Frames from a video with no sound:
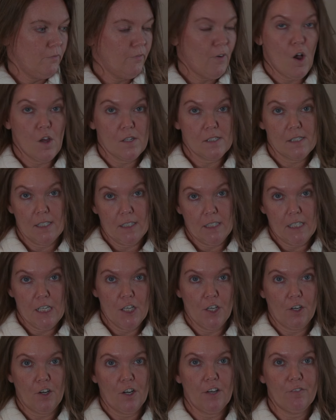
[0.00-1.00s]
faucet
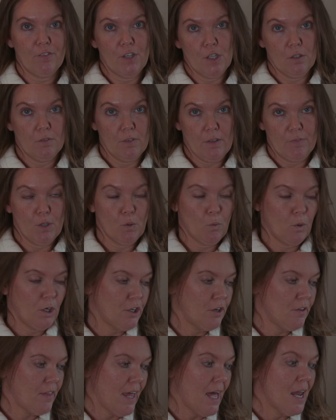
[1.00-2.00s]
here if you want
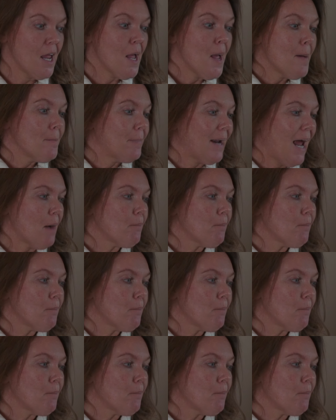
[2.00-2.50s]
to do that. But